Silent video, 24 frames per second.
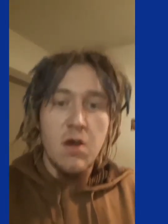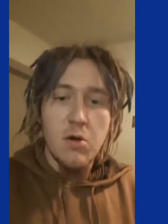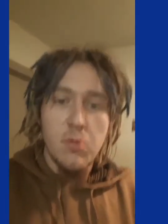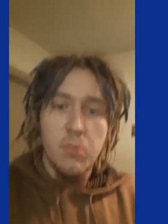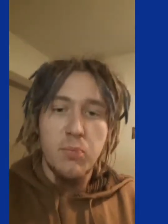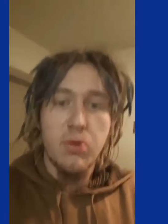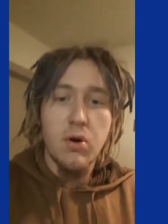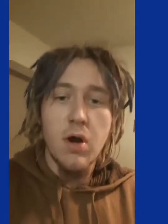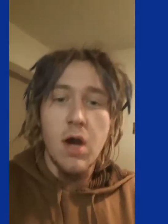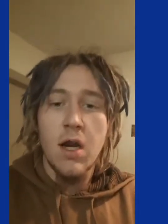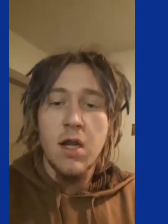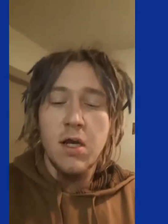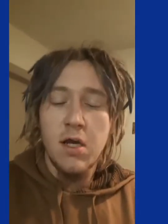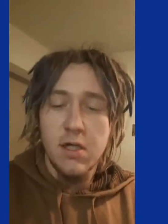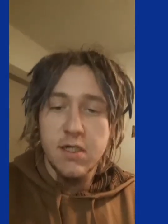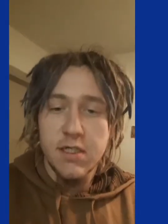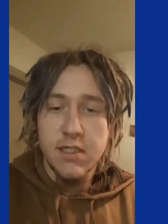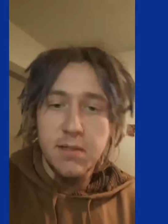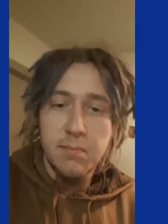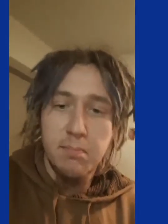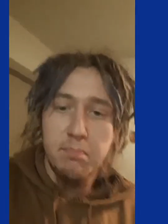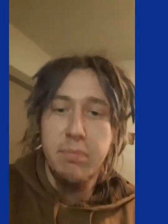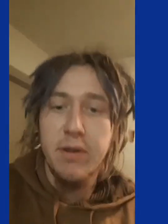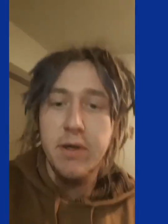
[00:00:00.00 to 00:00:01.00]
product
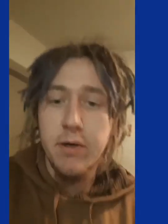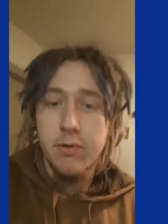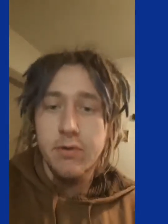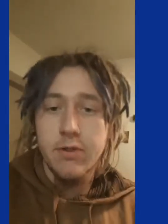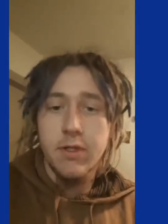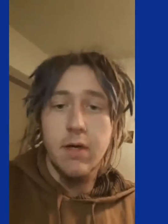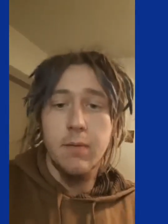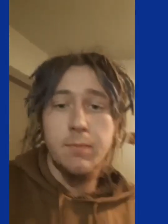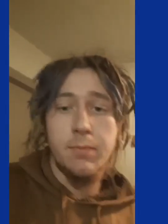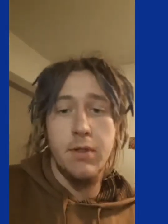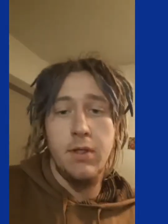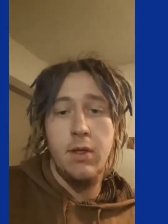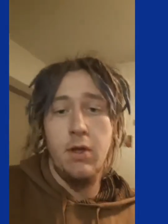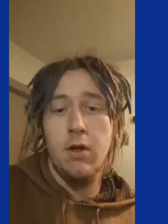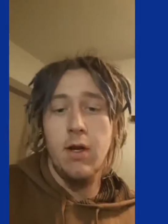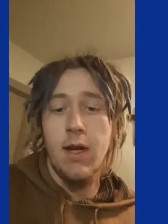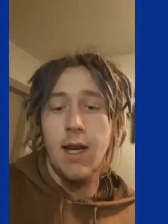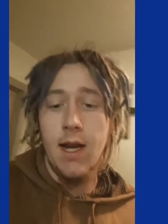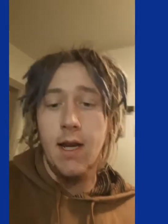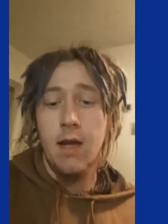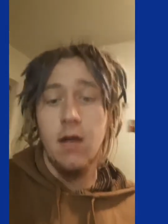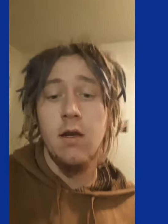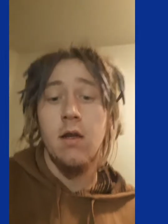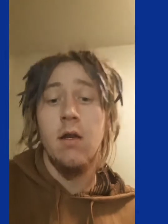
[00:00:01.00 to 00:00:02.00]
and build up in your
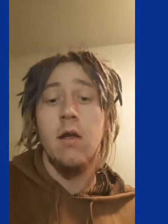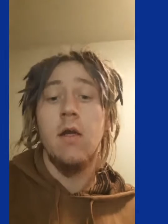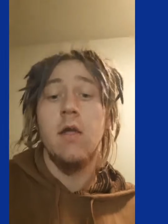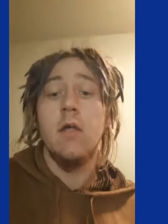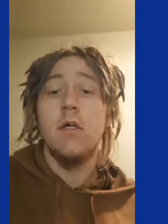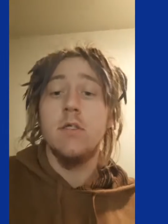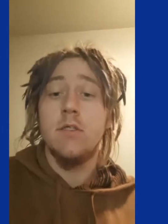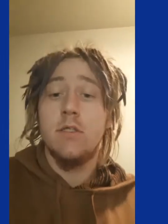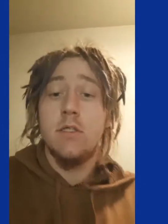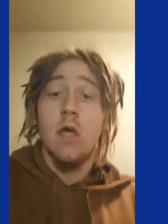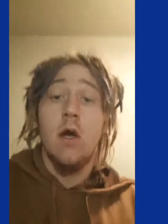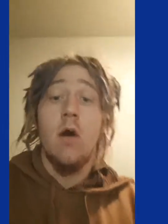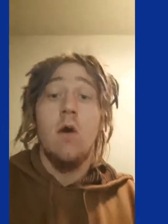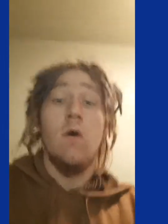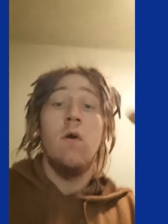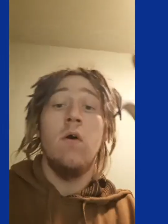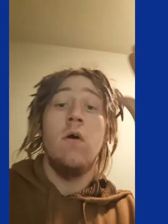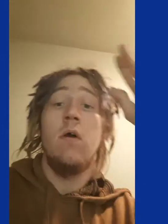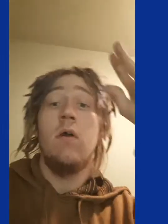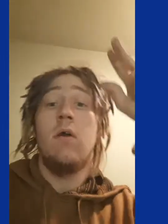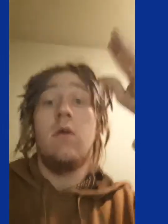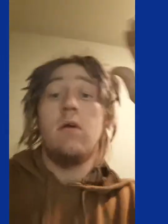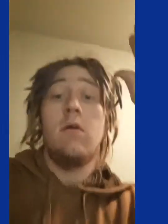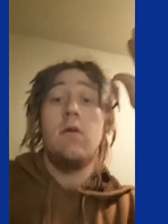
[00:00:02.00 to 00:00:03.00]
hair. So
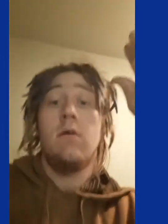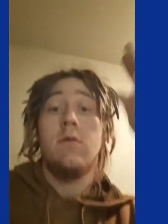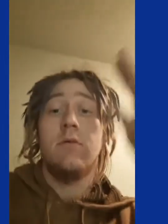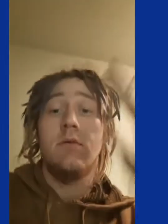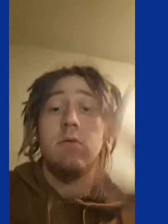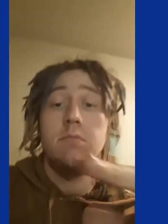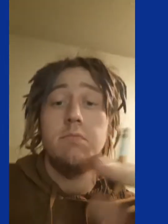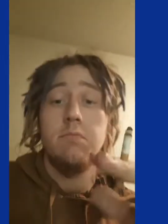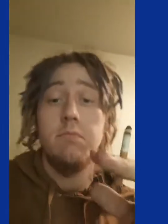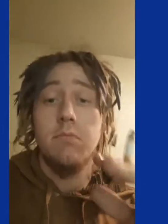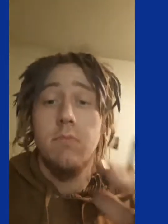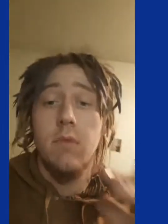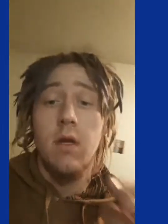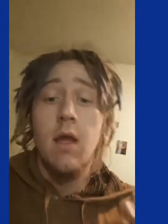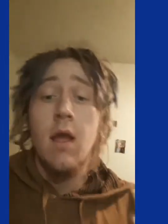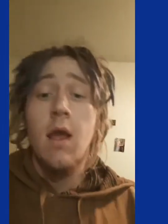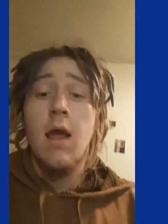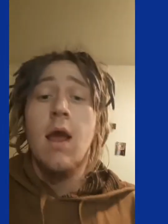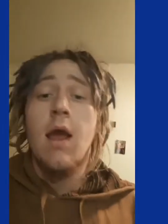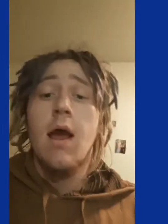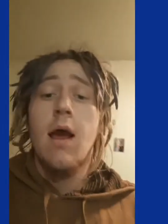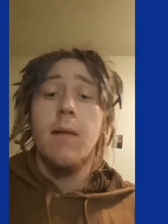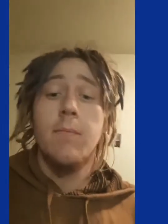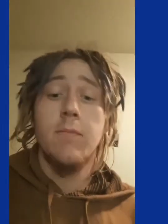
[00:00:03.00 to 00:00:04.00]

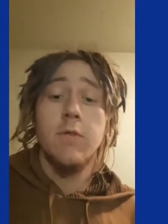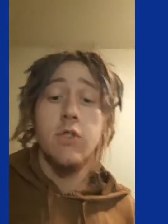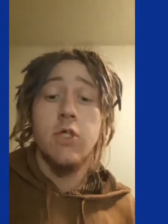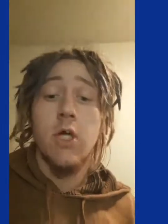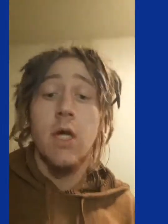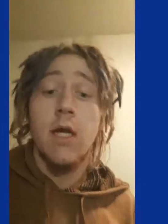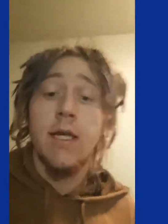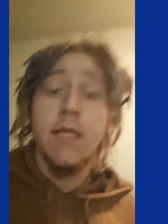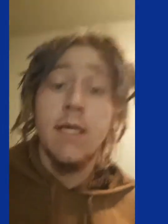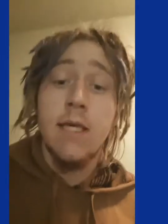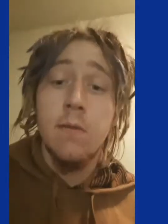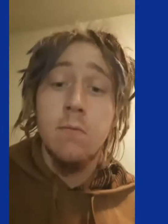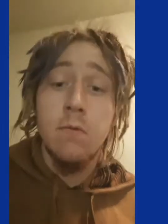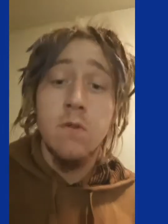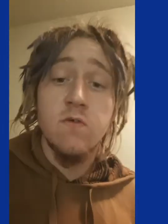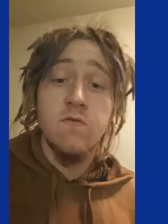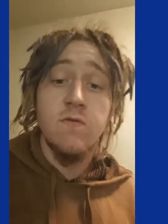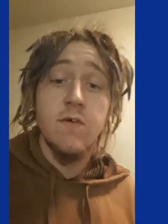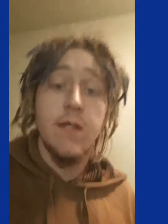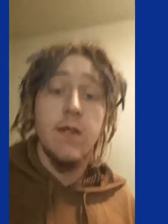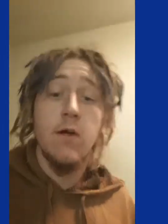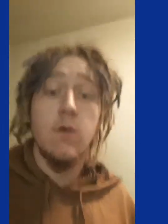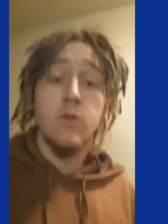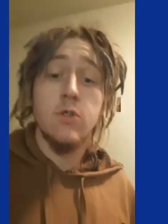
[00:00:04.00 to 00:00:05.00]
I'm gonna try and keep this
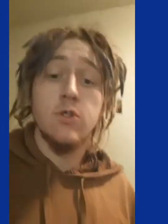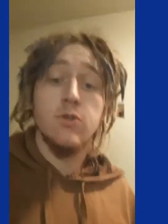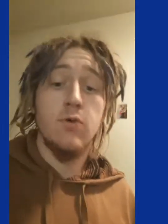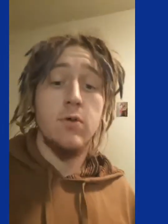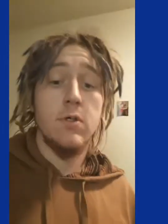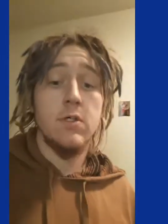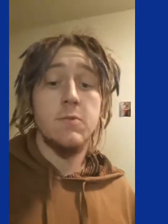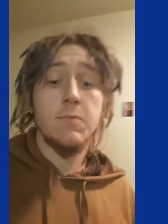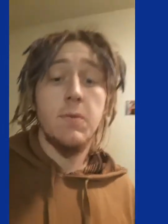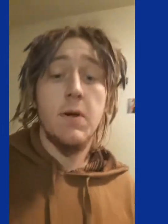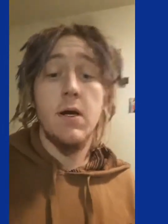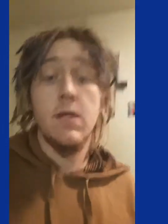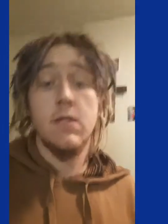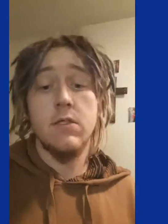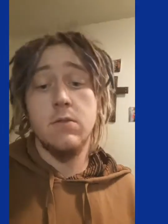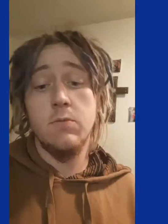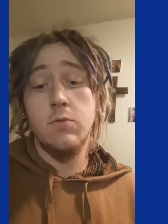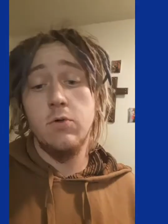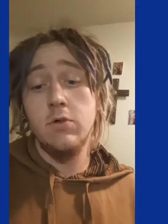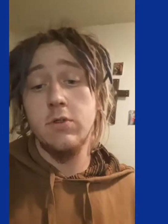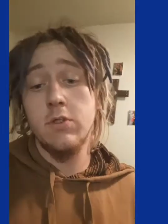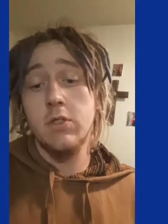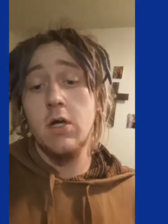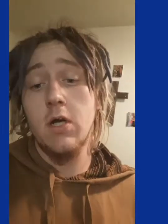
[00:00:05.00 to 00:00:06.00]
video as short as
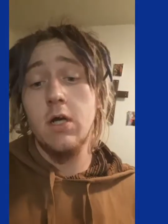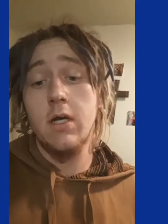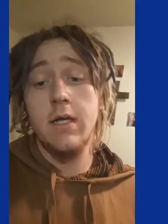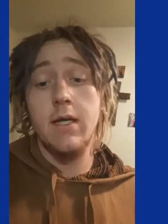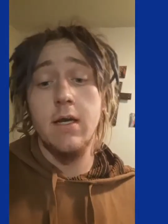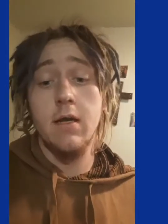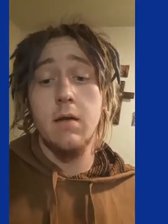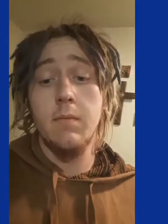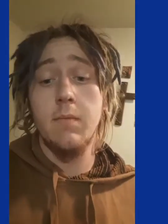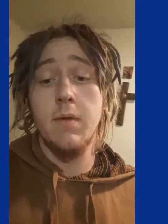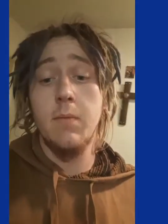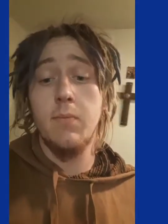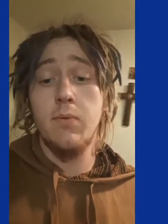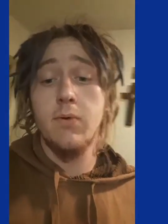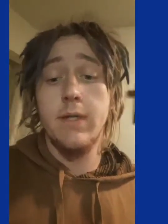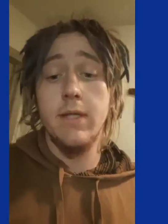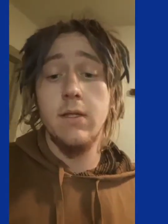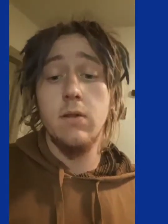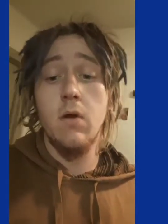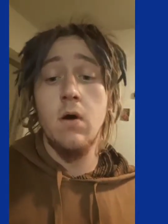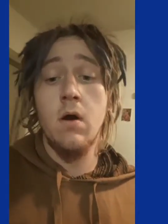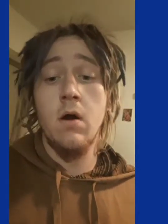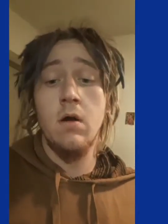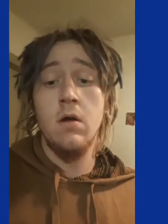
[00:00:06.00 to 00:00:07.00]
possible. It's already gonna be pretty
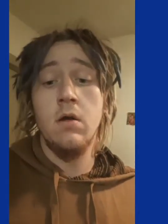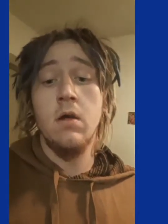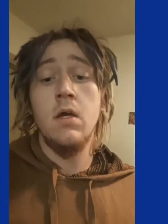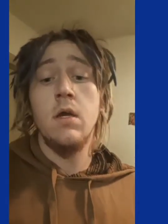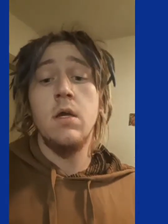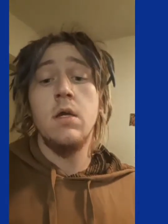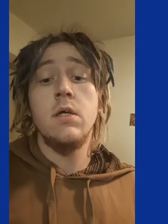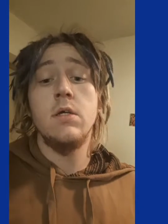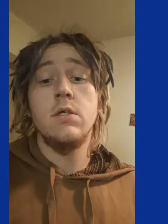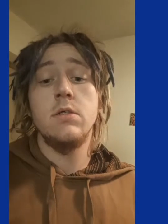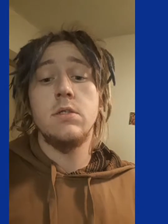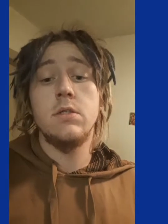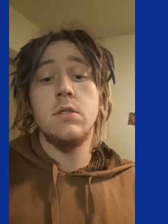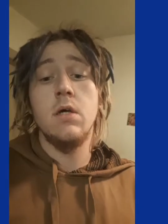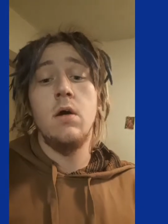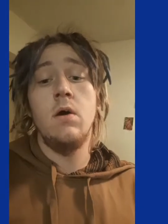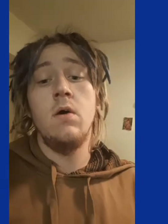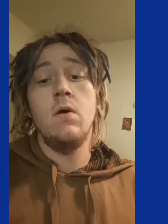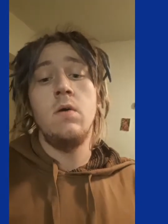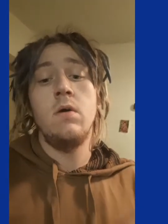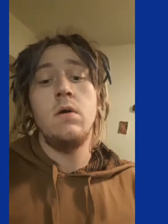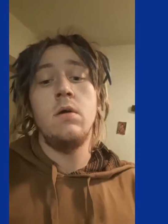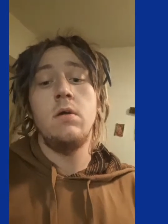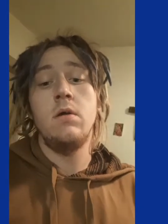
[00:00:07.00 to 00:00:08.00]
long,
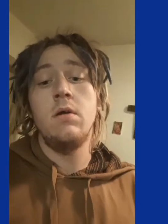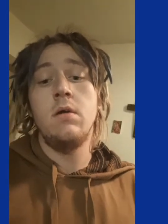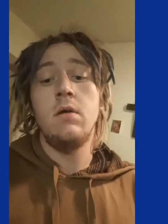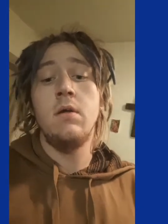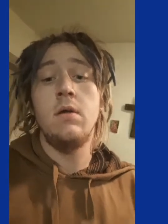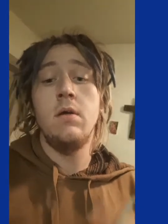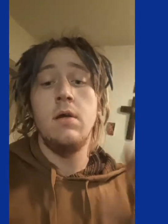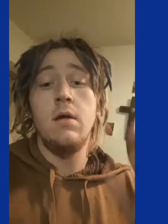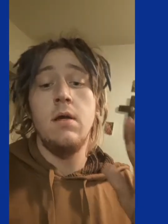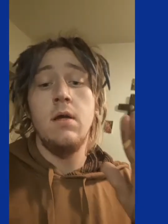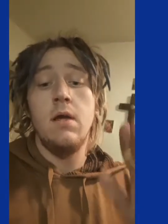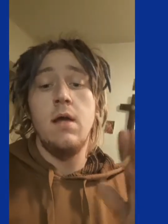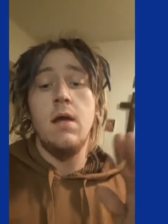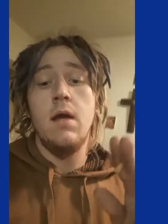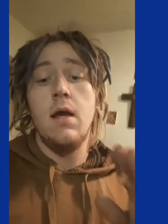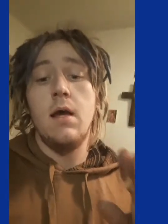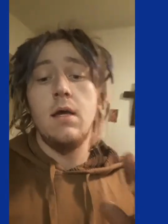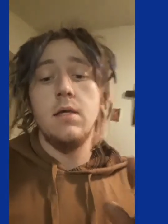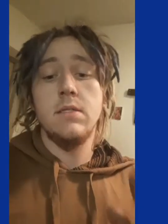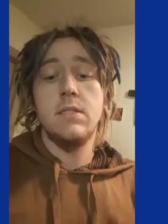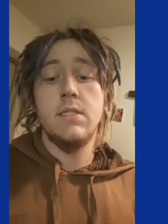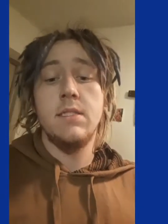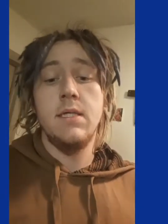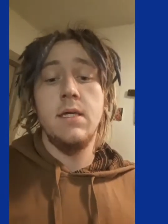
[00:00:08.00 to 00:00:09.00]
so
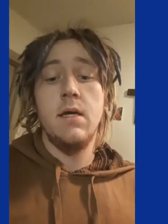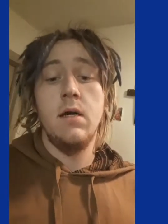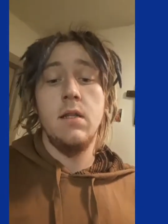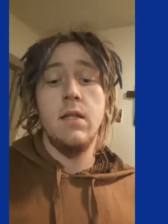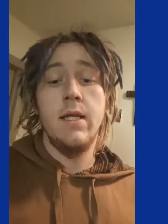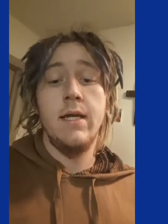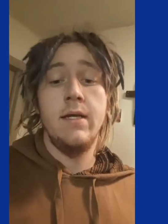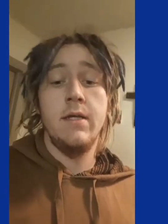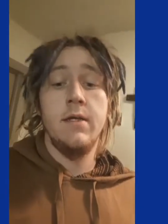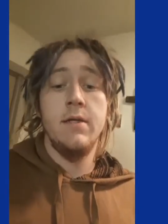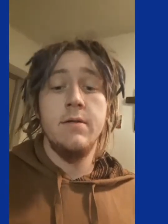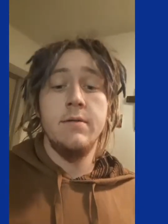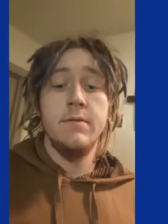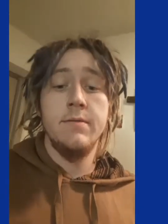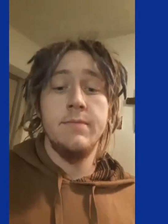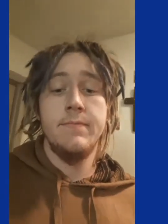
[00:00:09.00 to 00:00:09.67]
I'll see y'all later.